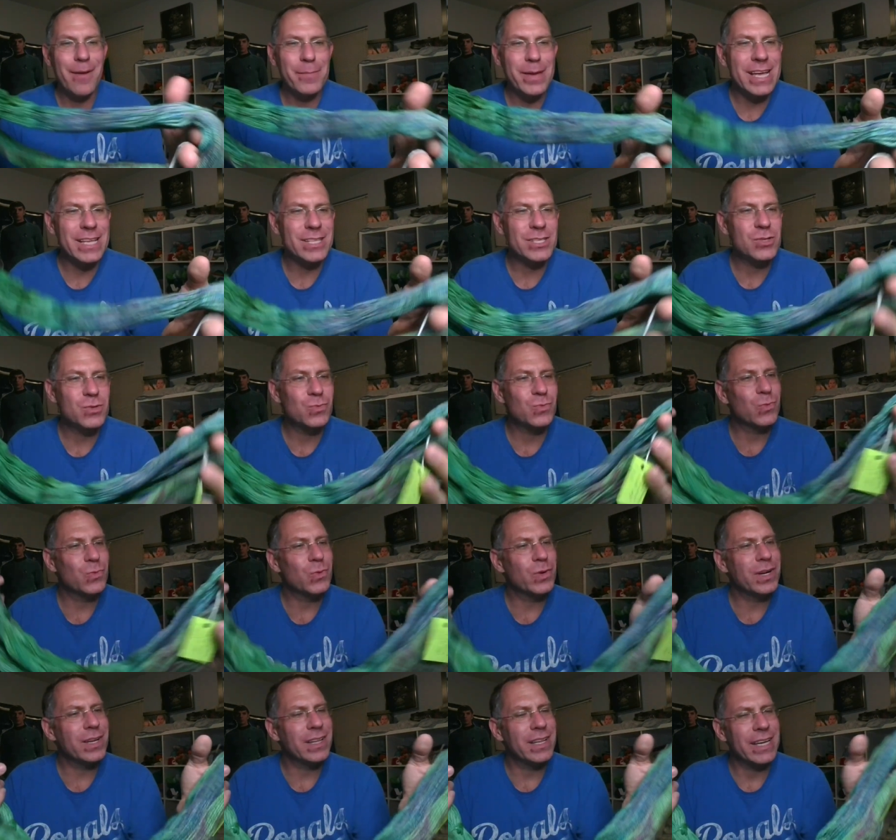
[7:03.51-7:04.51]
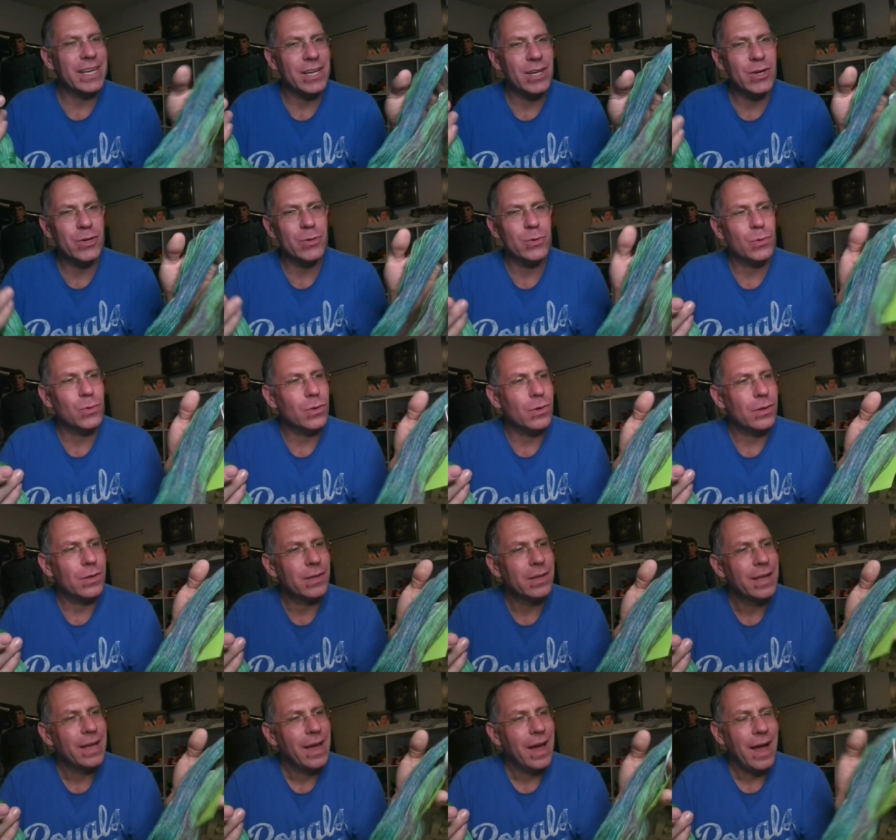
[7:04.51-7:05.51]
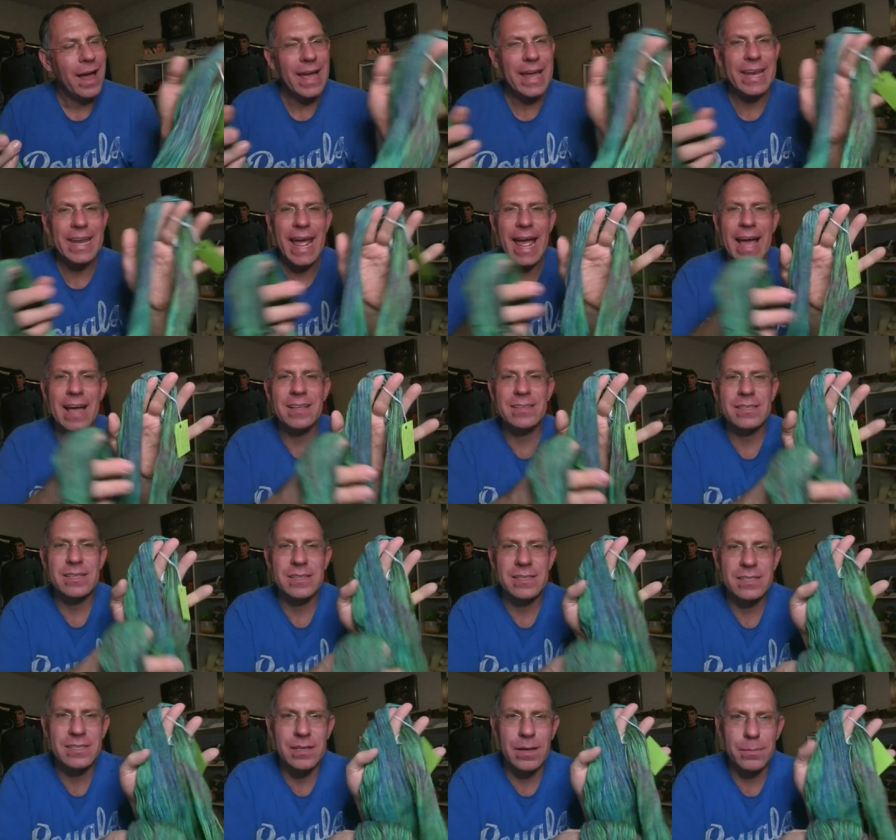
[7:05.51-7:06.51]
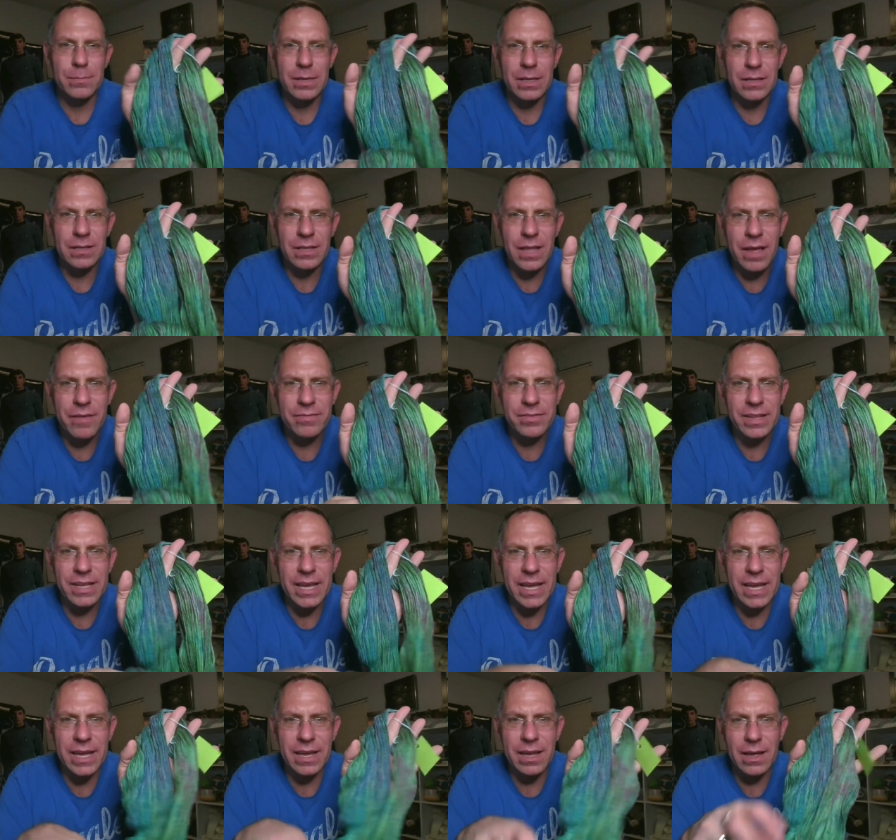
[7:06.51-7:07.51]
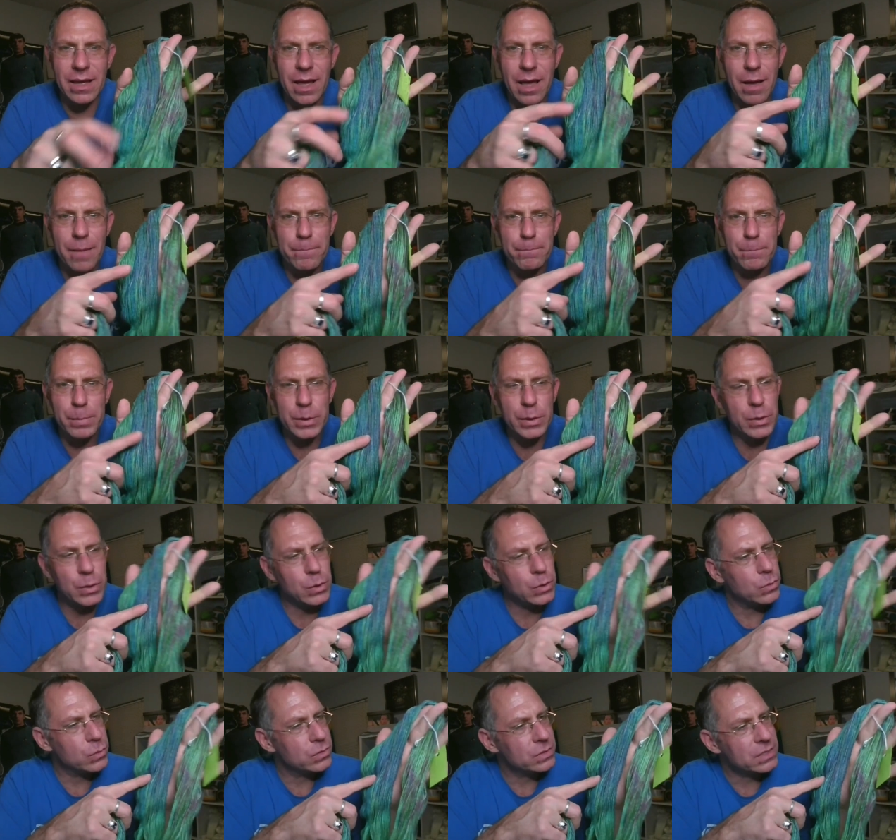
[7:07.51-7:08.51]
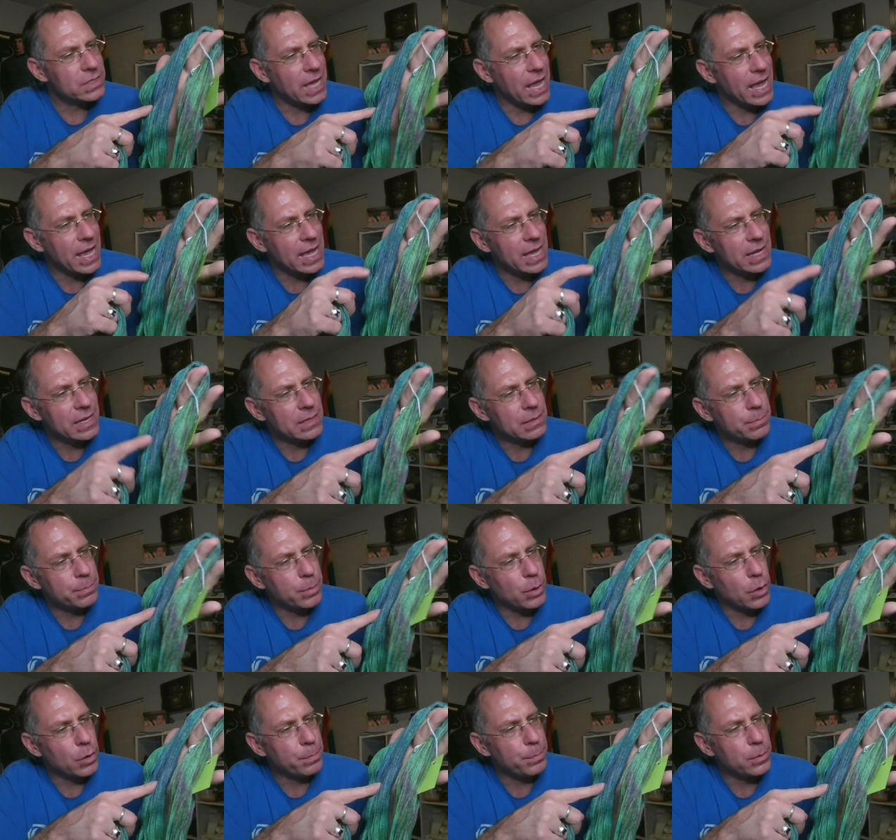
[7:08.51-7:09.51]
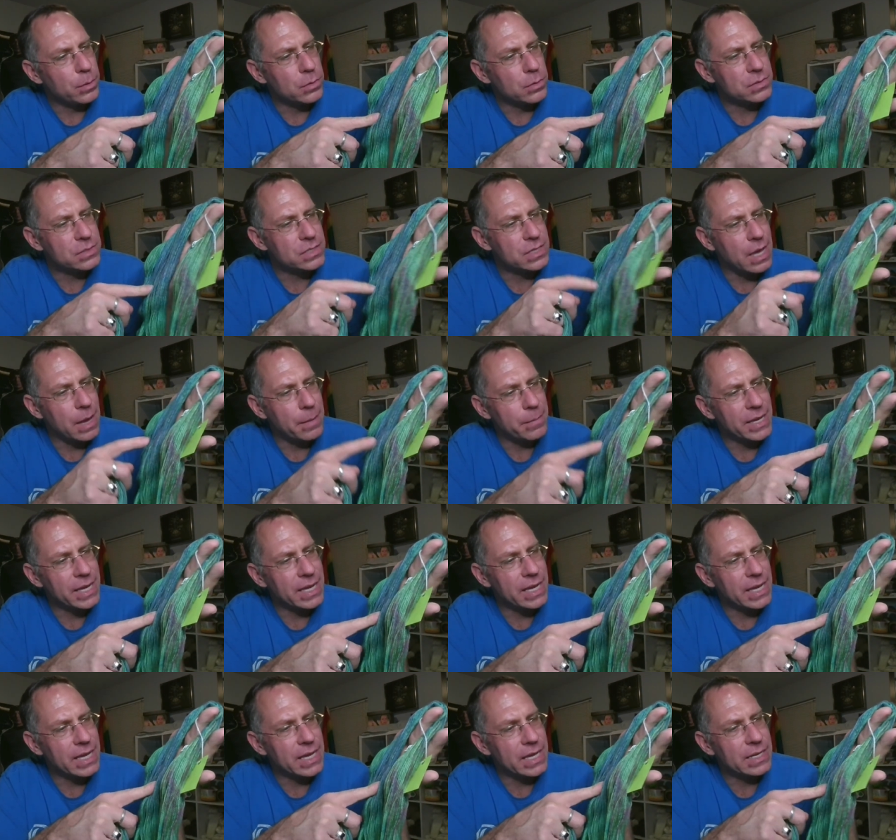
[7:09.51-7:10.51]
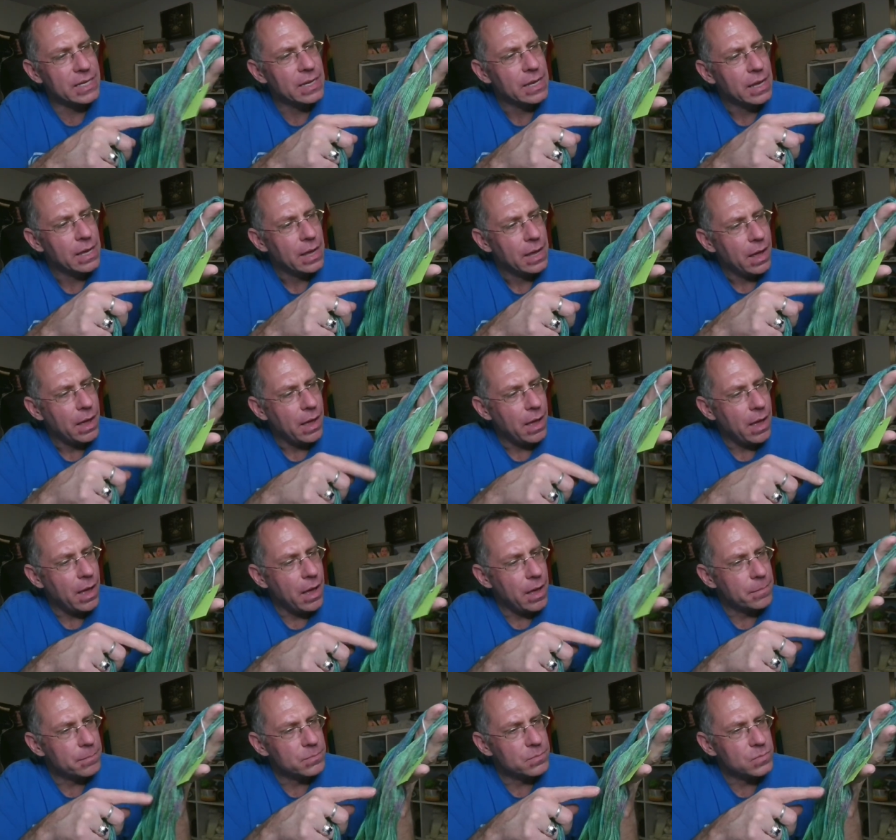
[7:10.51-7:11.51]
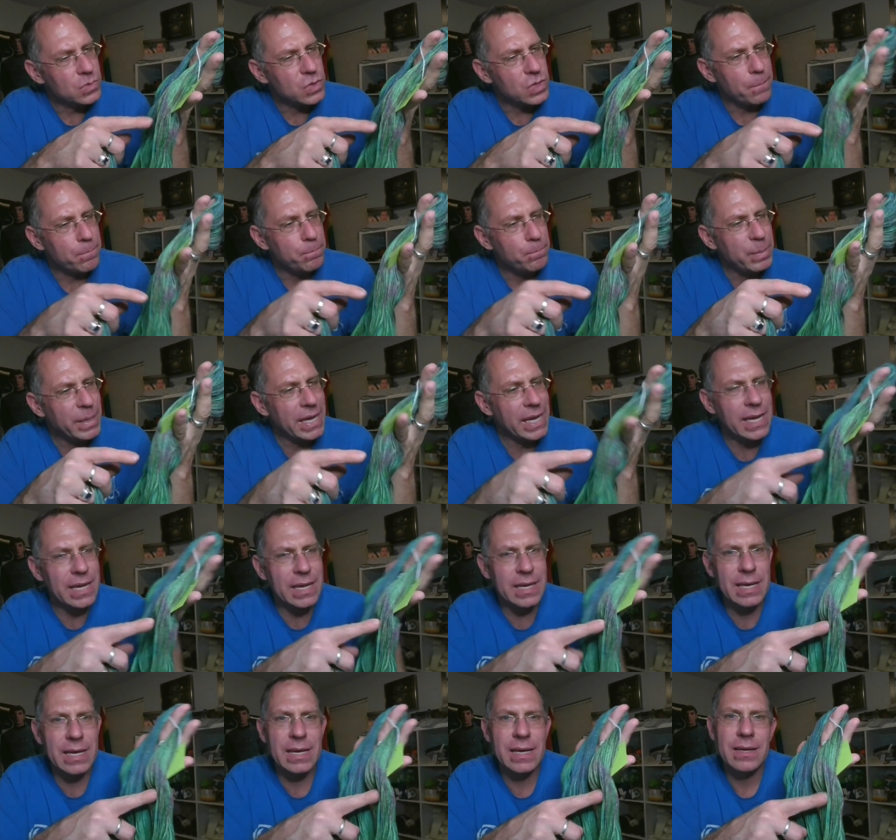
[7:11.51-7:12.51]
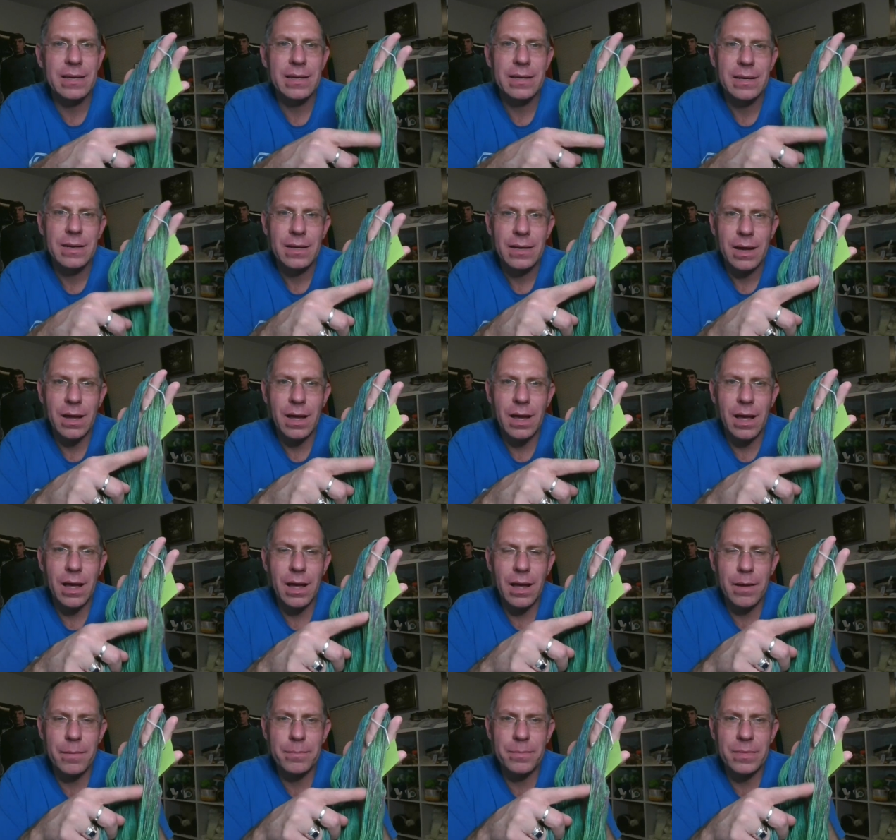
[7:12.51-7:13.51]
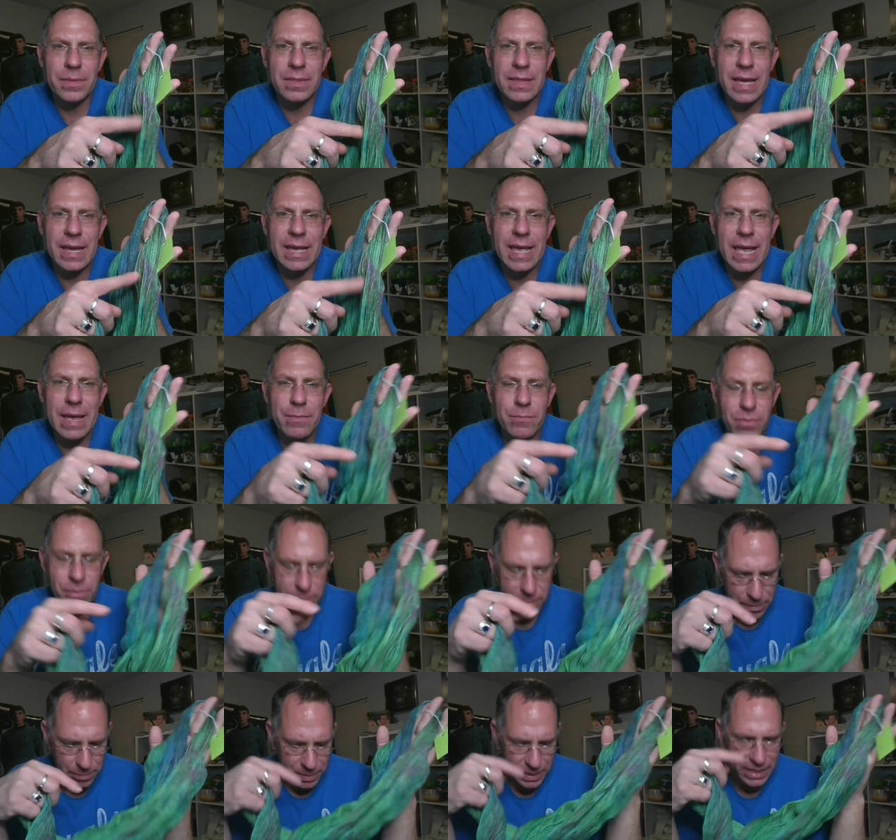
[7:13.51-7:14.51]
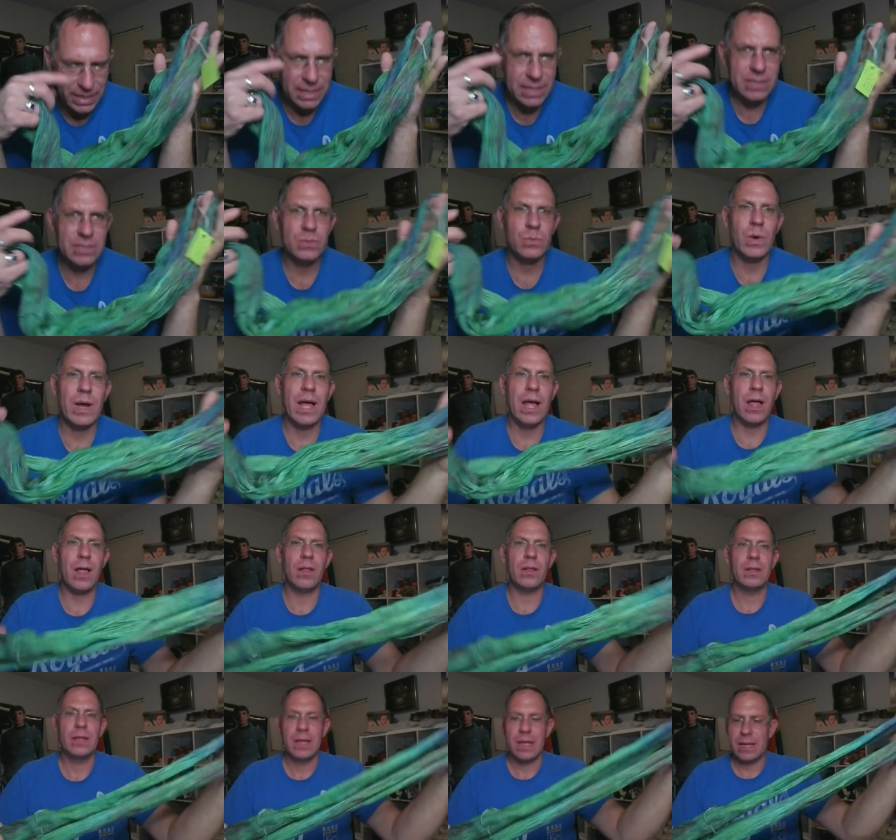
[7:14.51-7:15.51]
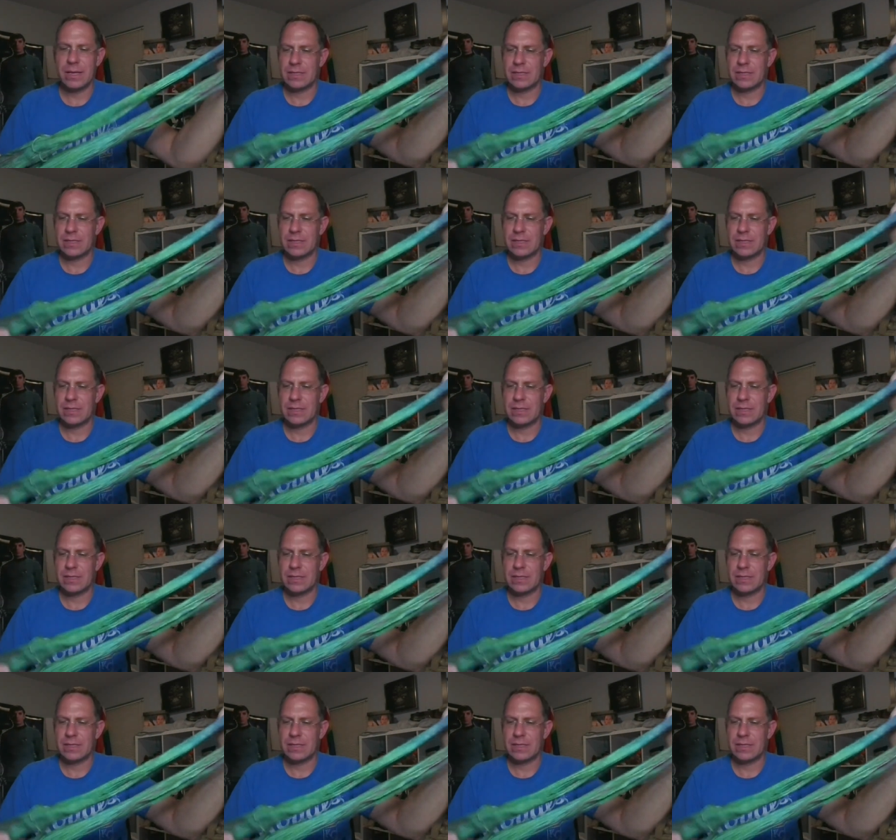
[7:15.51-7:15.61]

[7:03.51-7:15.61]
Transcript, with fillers: It's really cool. It has some lovely blues and purples coming in, some pink that came from the pink as well.